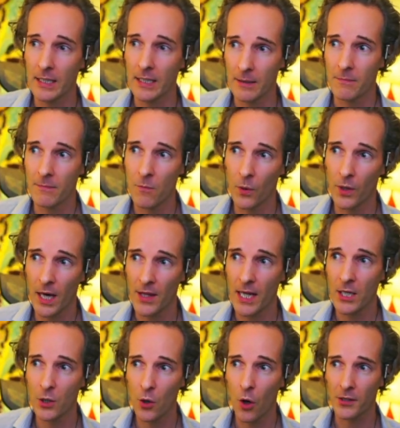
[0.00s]
what I then
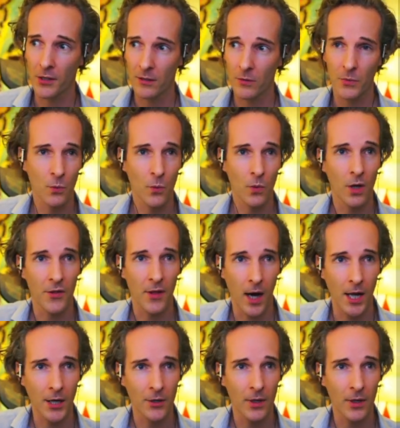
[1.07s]
got was worth
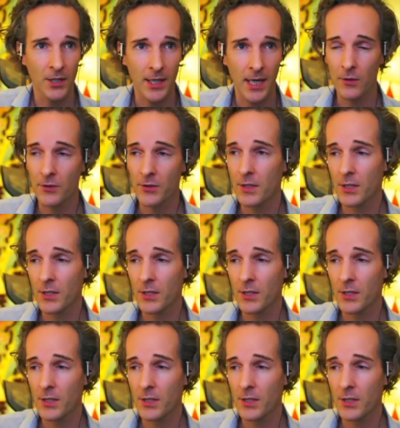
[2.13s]
$100,000.